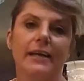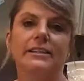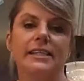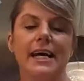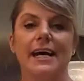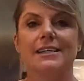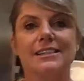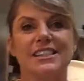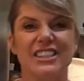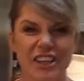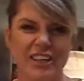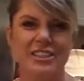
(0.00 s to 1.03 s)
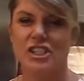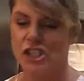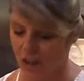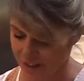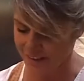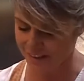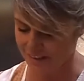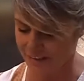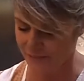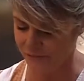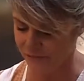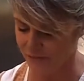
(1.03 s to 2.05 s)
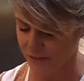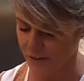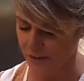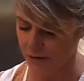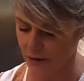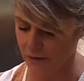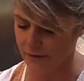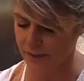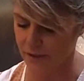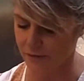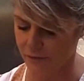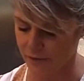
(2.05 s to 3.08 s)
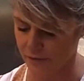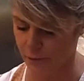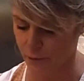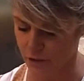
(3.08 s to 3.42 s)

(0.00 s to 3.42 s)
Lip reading: it has a nice garlicky flavor,